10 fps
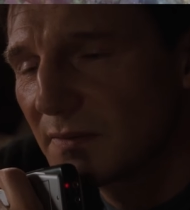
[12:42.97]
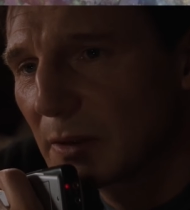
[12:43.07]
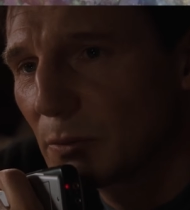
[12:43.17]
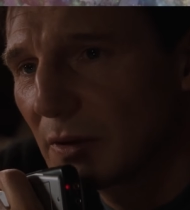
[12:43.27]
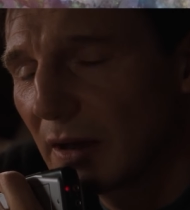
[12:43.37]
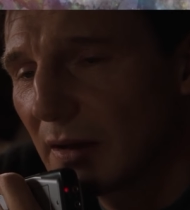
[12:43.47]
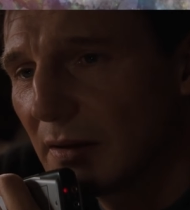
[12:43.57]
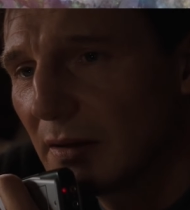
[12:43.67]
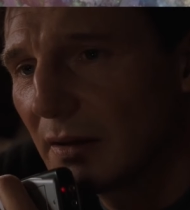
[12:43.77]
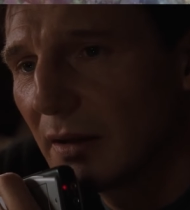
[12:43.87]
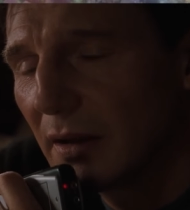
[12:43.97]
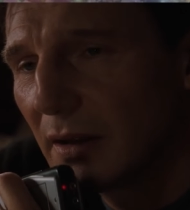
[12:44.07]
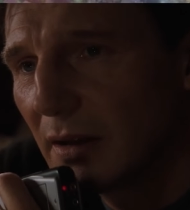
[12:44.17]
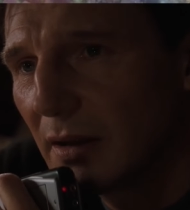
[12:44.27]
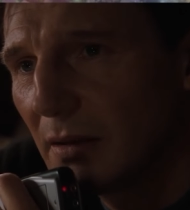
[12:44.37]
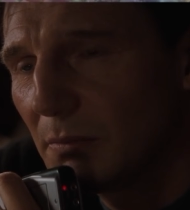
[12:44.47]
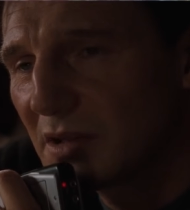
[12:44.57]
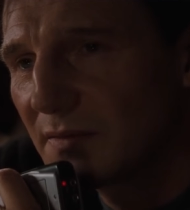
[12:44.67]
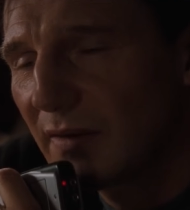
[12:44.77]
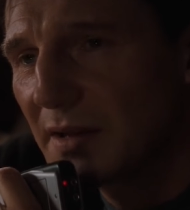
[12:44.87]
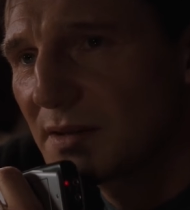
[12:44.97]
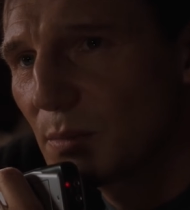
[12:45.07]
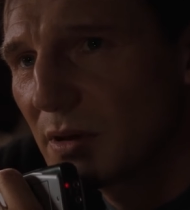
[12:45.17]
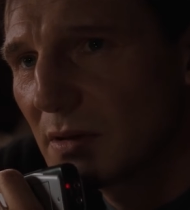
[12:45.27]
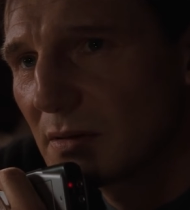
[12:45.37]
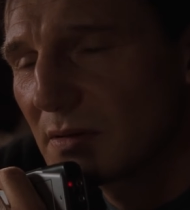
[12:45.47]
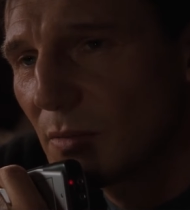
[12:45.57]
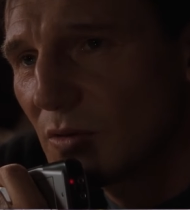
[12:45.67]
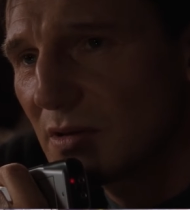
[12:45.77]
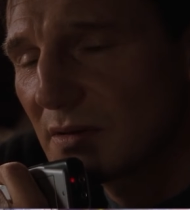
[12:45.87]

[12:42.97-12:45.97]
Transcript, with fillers: We're not yeah. really let in on what this experiment